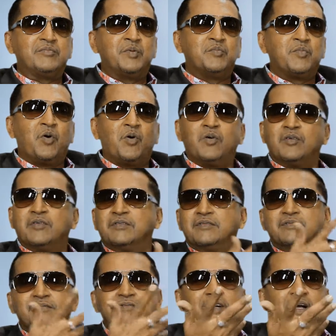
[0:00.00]
more,
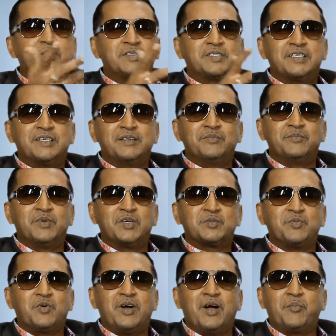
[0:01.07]
I would say, much
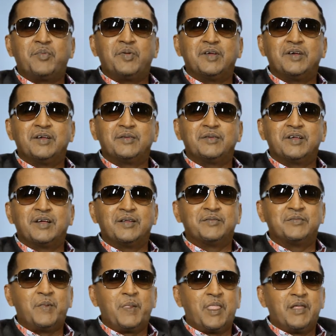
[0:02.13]
more happier and
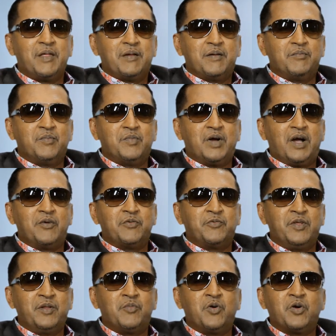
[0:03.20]
more, I will
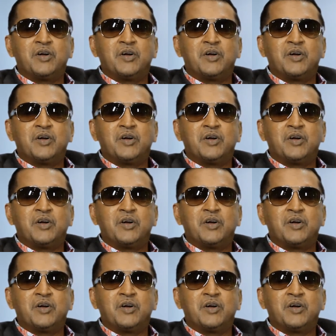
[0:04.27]
feel more